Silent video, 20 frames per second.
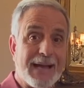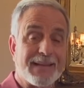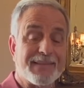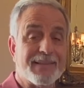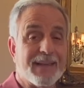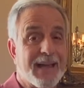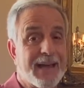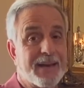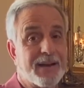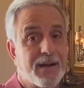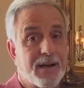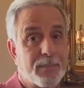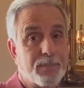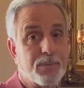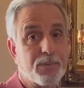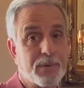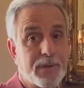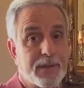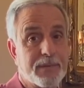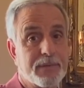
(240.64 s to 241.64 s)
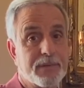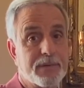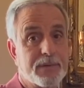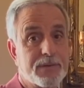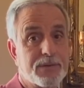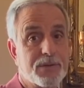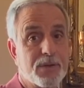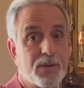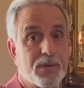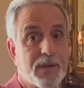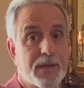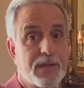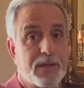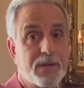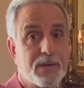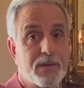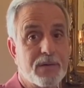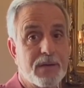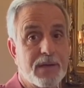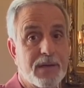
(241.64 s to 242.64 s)
that up with so that
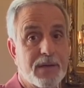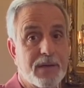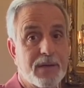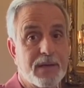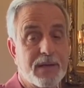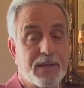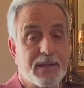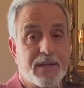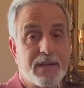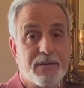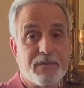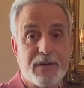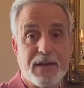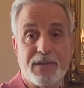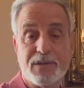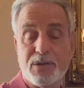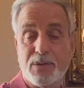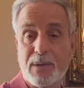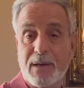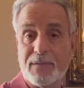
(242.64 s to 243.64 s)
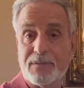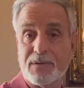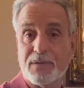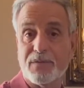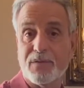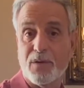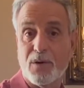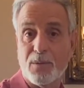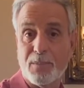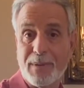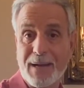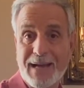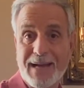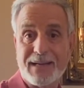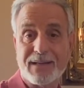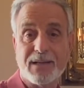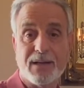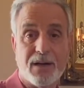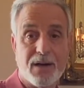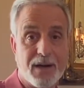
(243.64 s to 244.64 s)
you, in the event that you have to fall
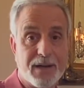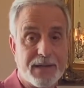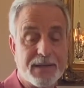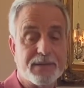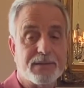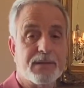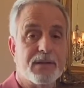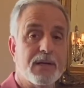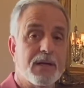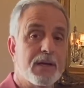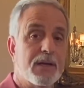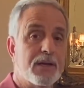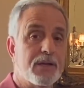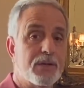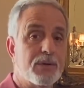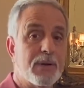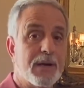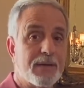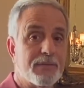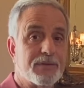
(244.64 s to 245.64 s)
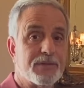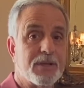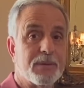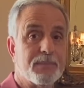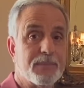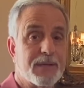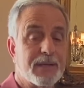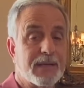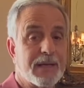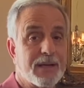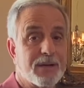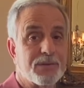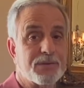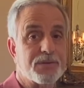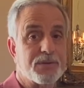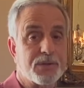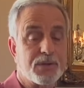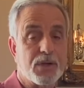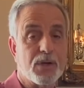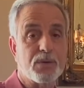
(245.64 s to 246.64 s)
back on it, you have something else
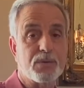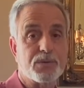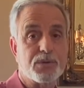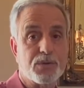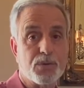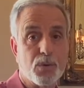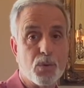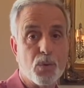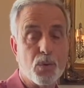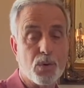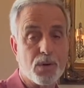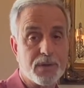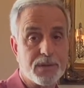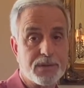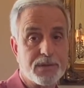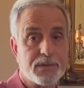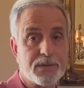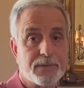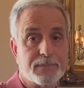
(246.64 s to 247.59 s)
to go towards.